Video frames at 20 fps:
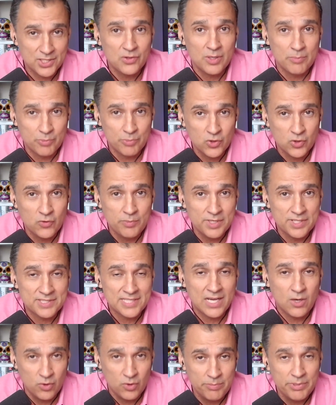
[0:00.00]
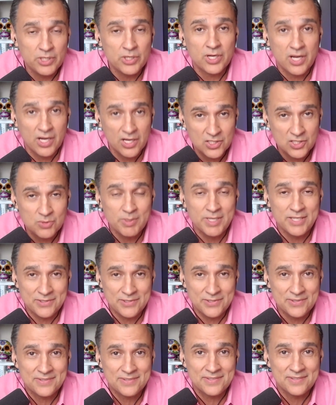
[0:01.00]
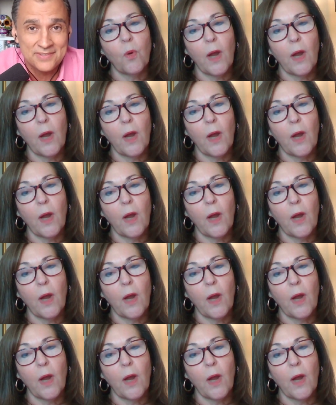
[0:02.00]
your improvements, that would be your cost basis.